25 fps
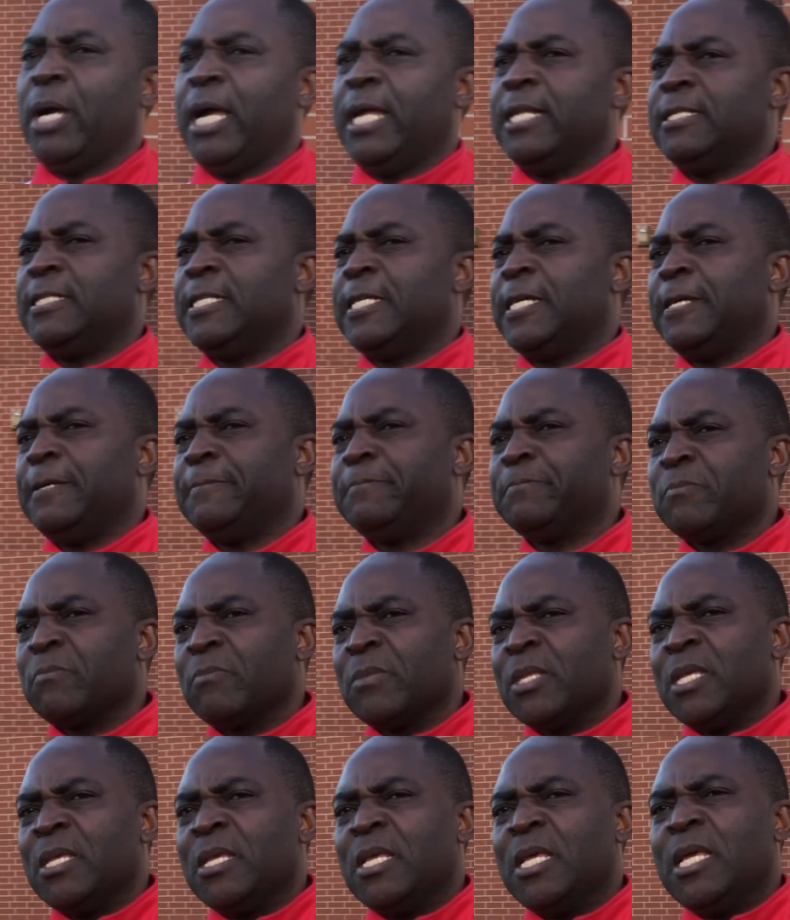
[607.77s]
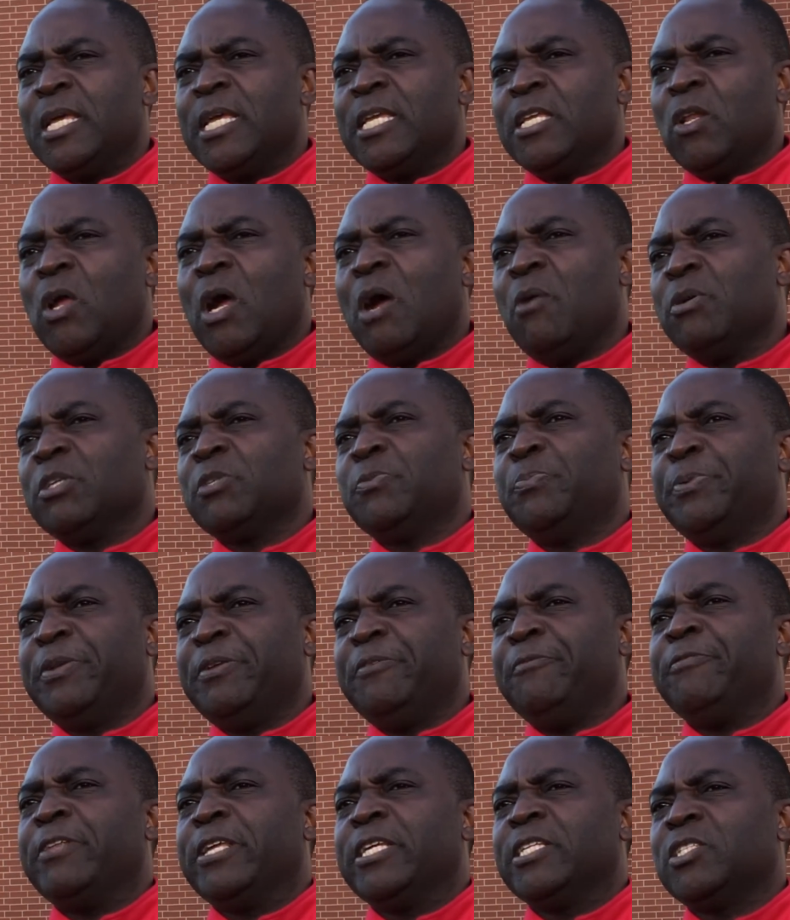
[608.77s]
And you know, I was
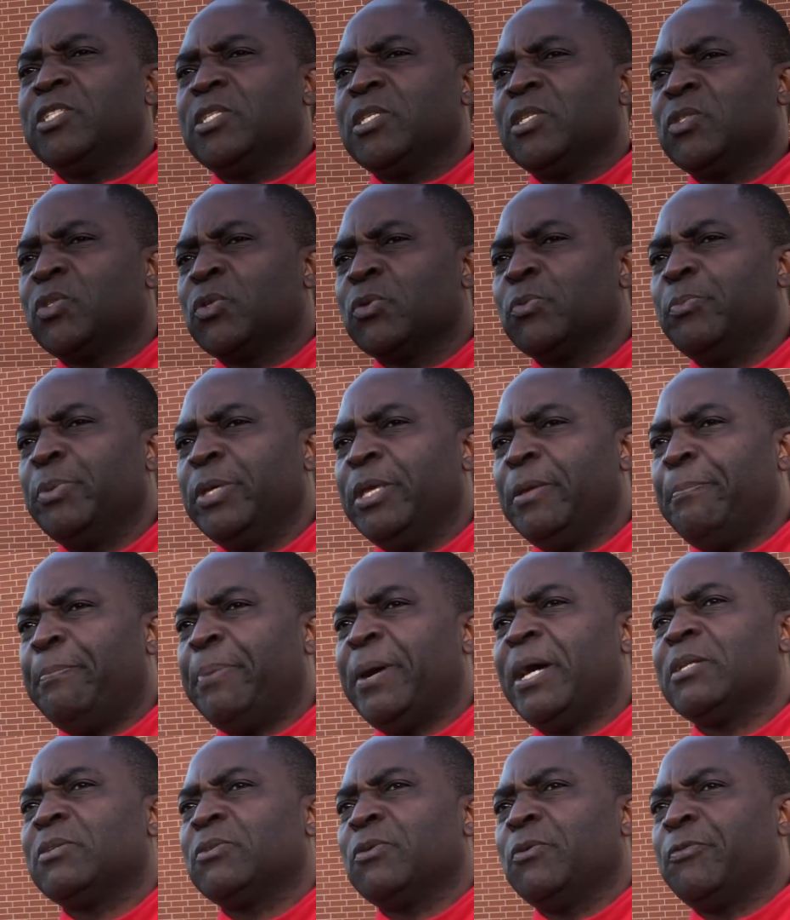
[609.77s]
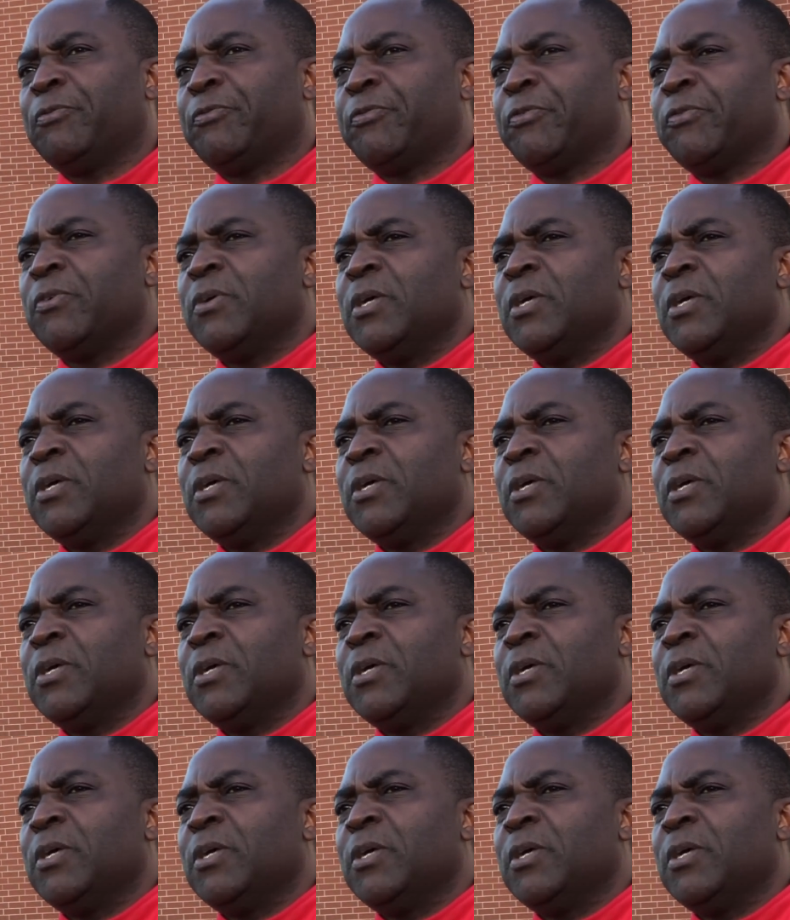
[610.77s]
privileged to be part of